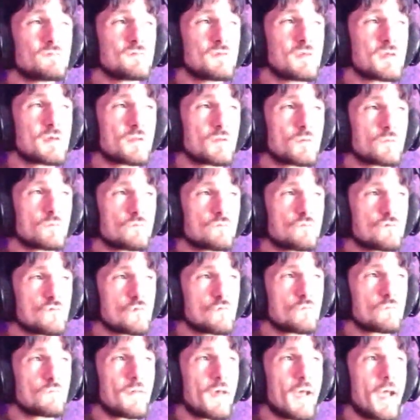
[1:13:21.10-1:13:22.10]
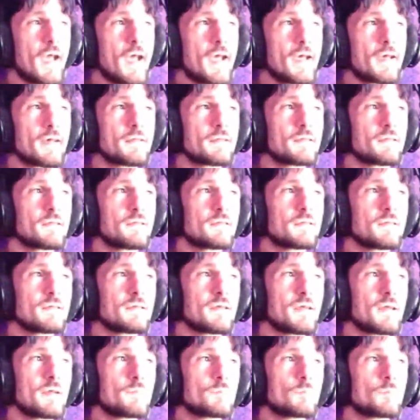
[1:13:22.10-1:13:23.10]
do that
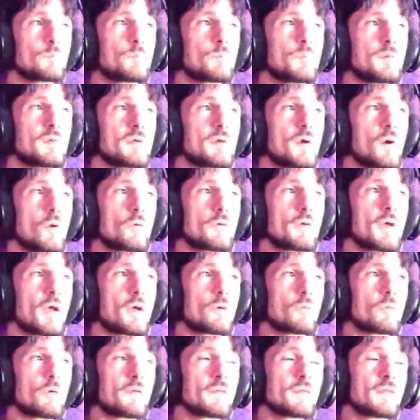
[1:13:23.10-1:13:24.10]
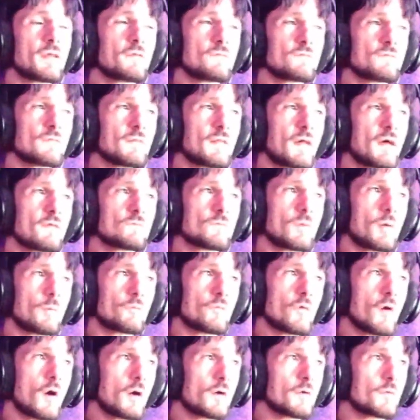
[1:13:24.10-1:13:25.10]
and be okay with it? You know, see, that's what I'm
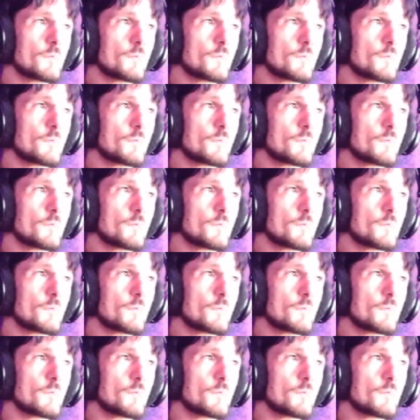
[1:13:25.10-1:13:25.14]
talking